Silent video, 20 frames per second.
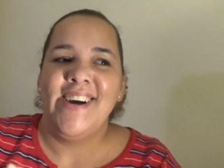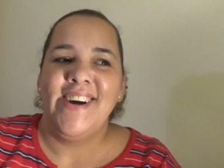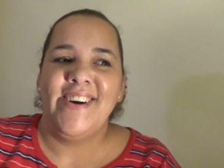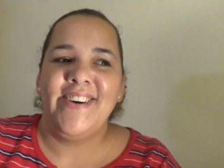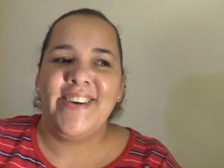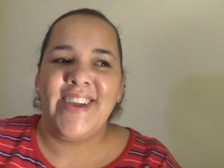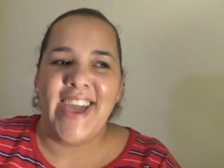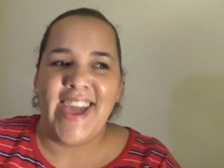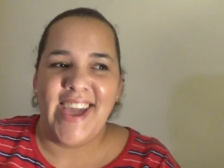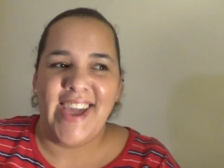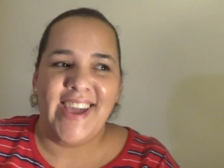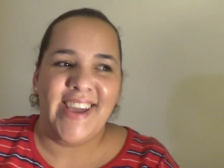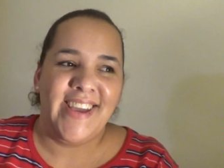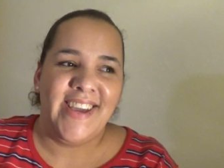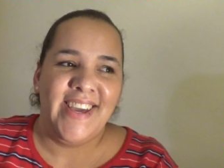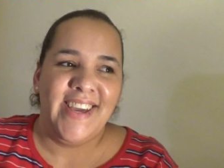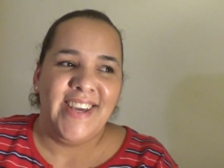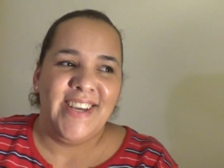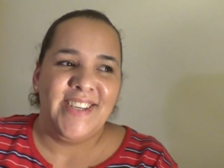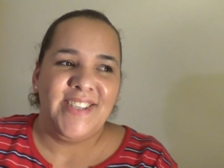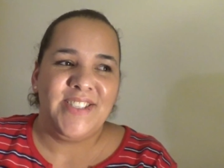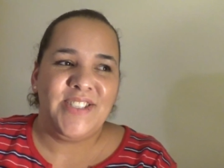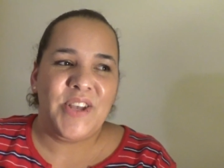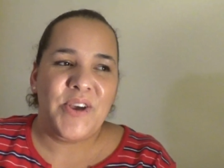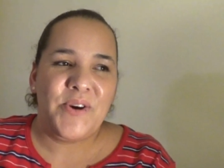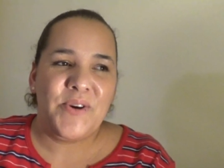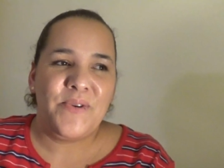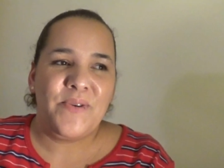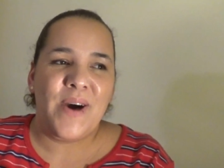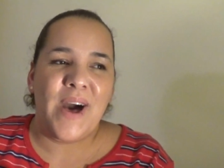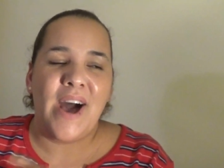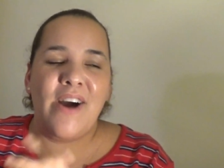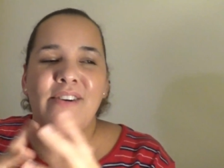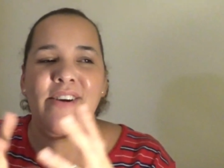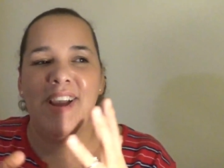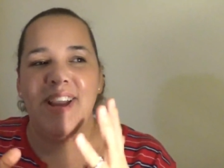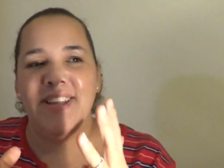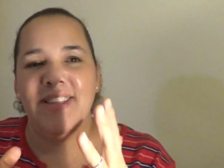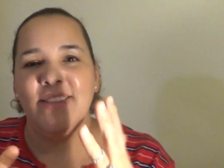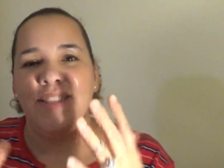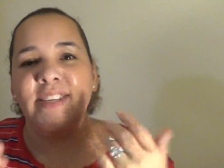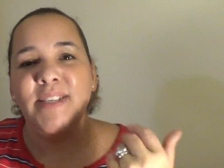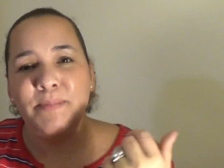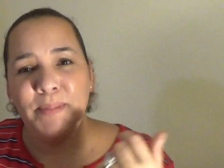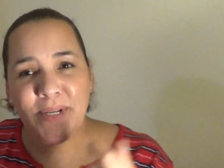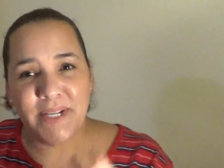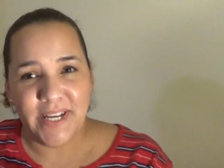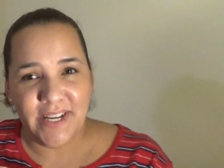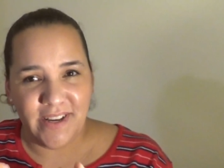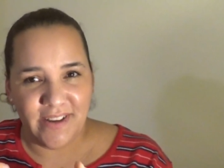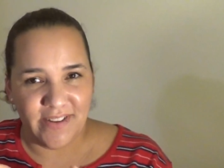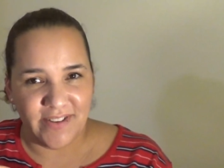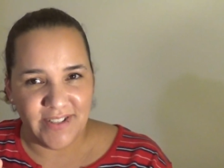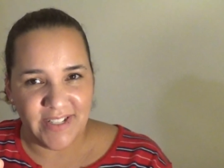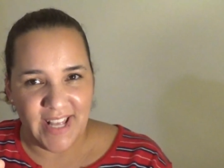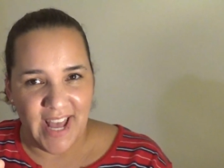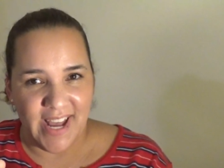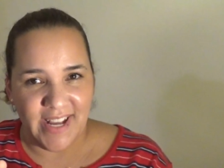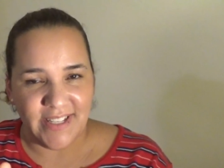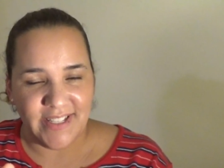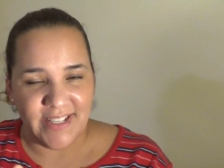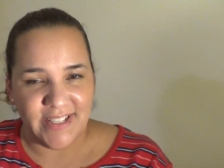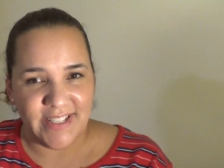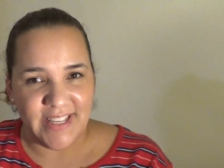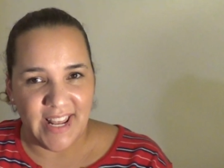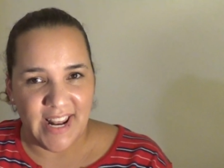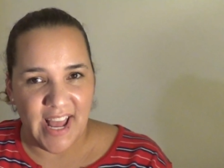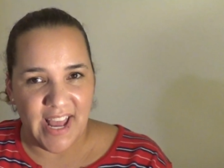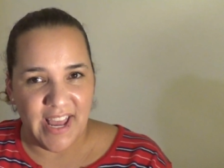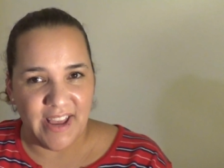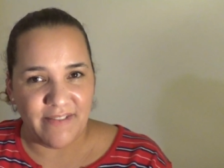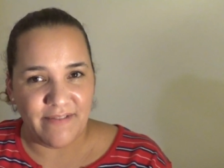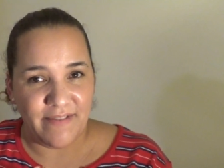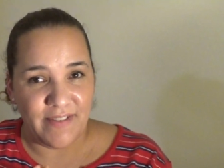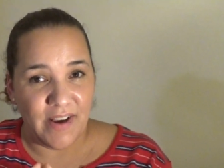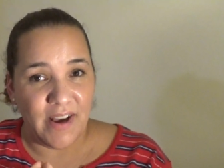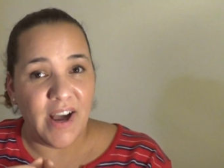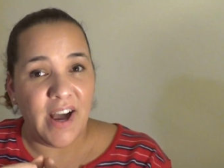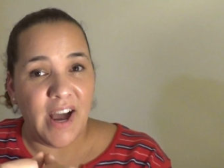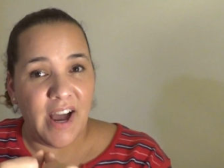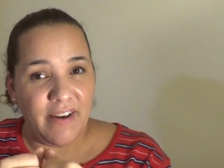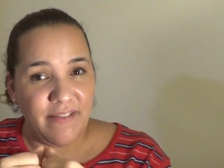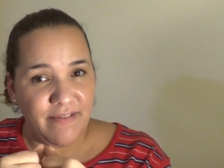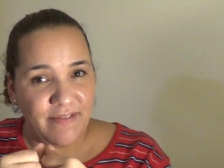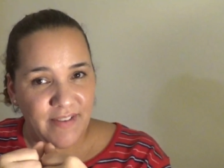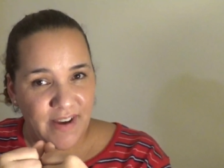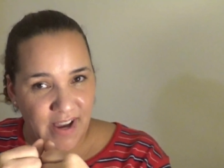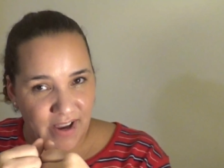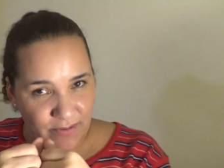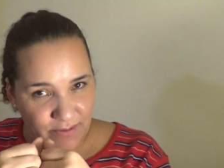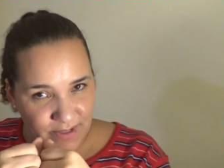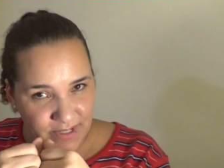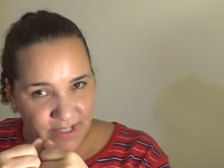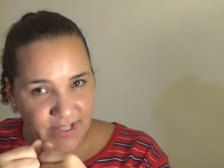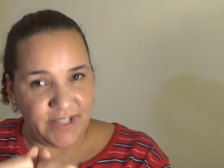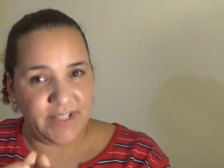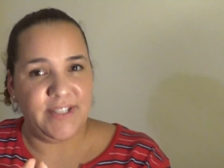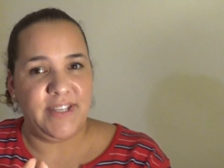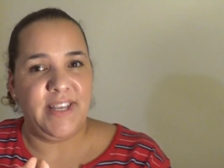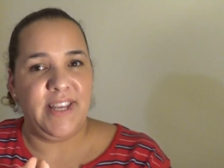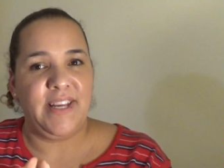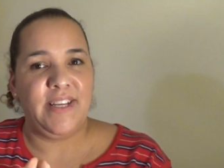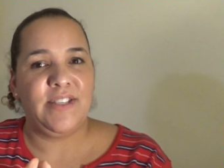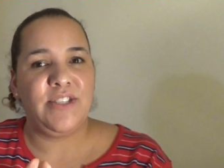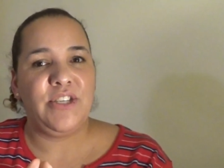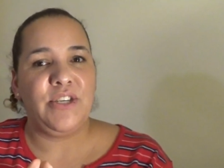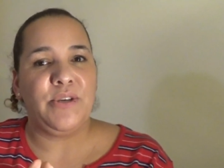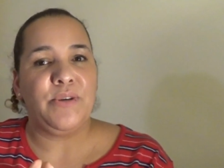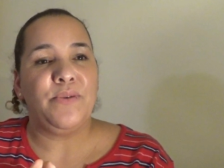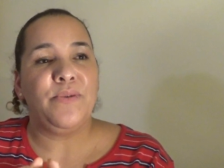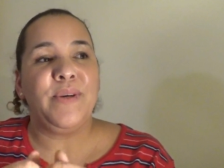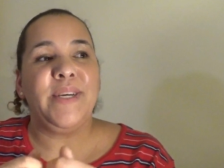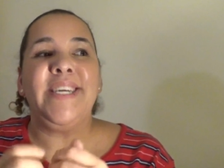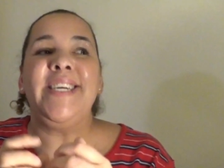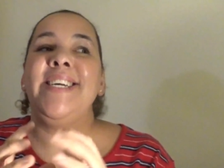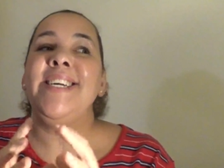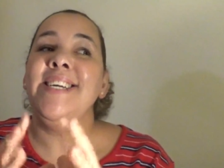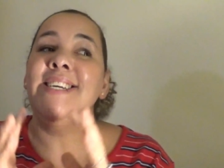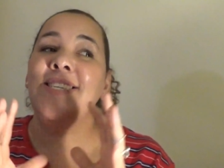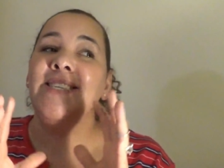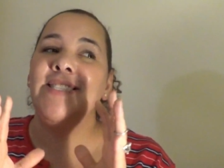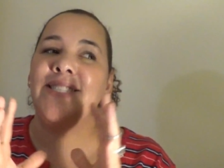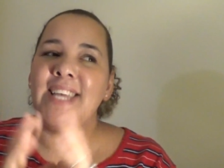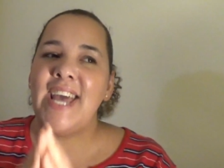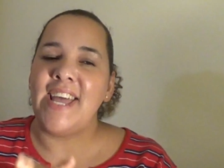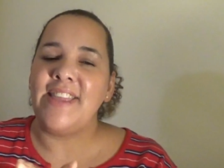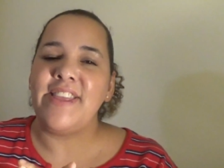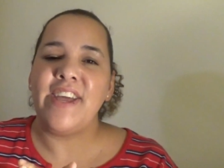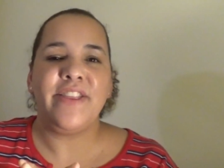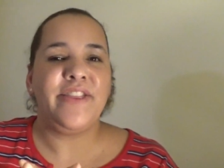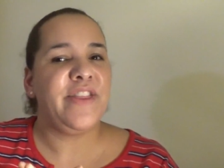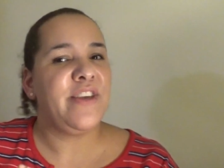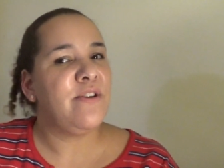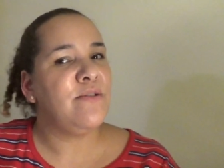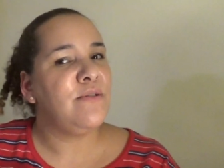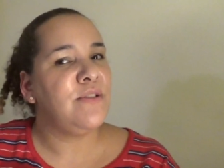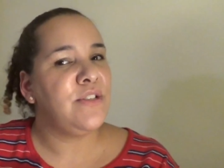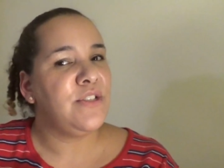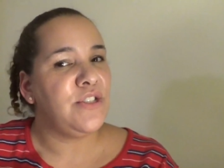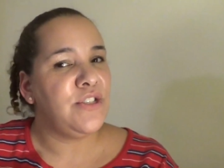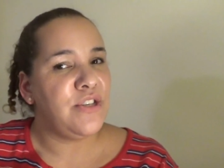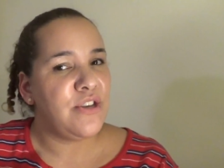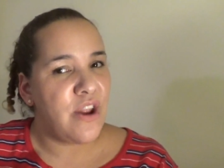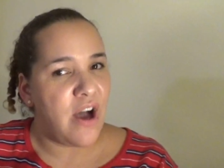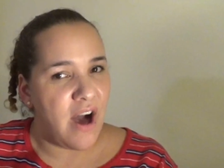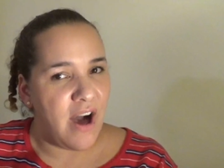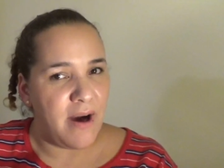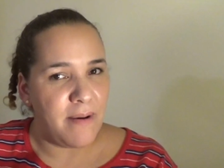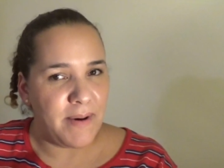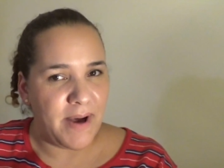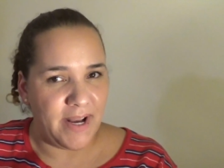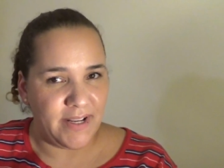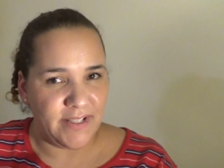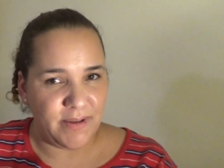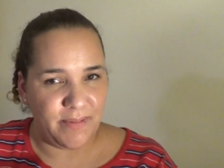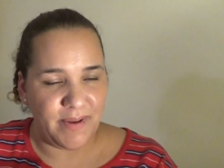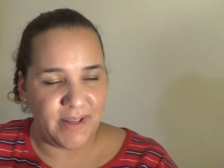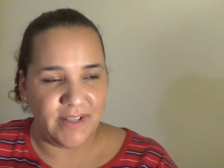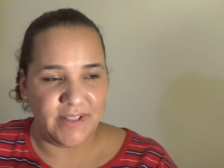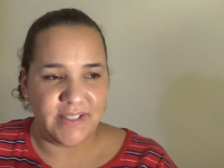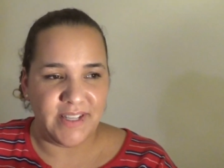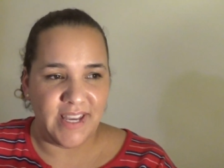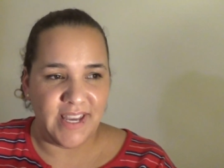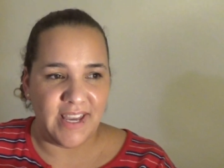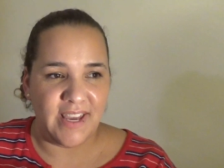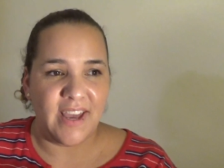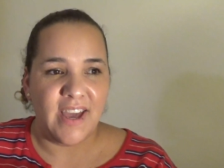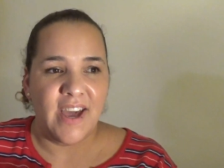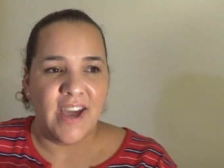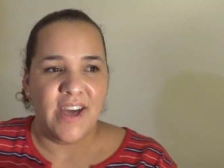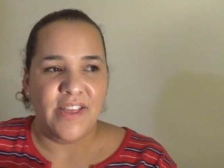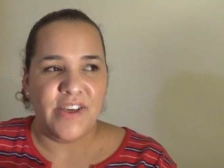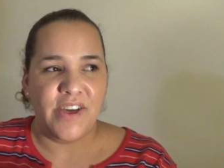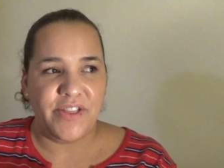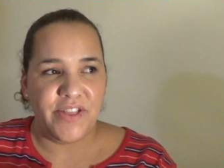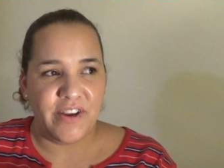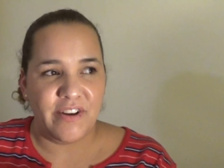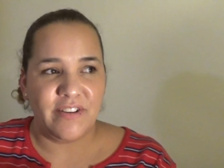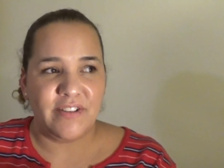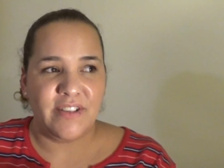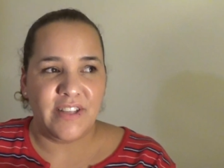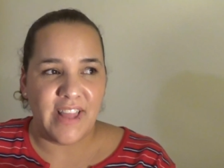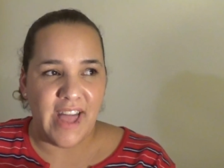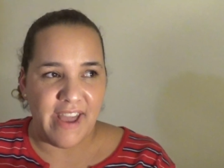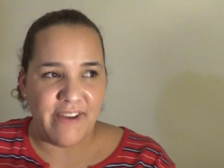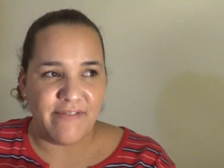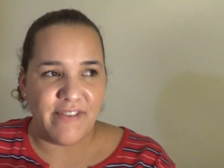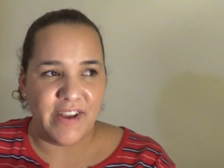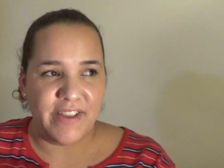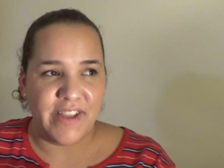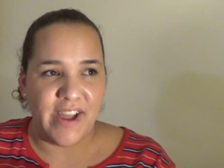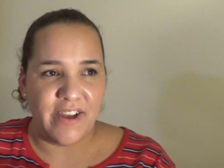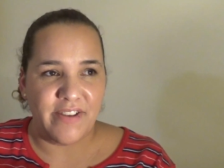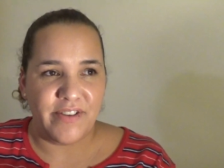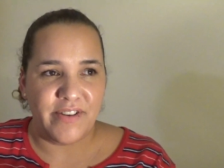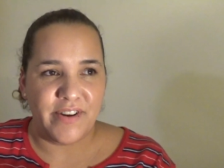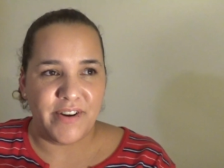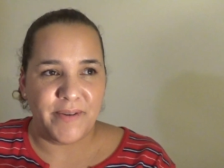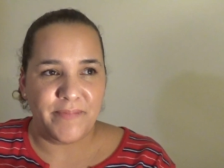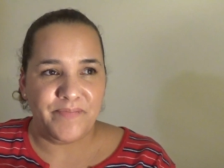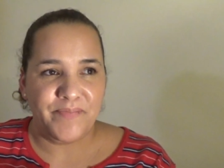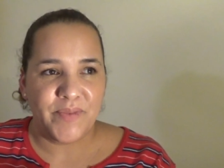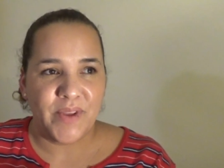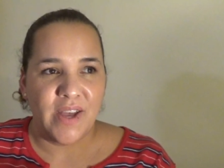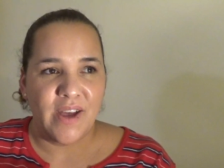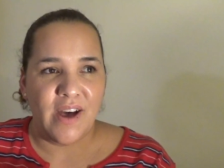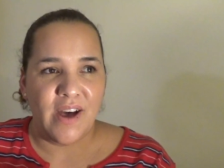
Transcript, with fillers: Okay, so, all right, this particular scientist that I, I, I was listening to, he said that there is not a possibility that there's life on other,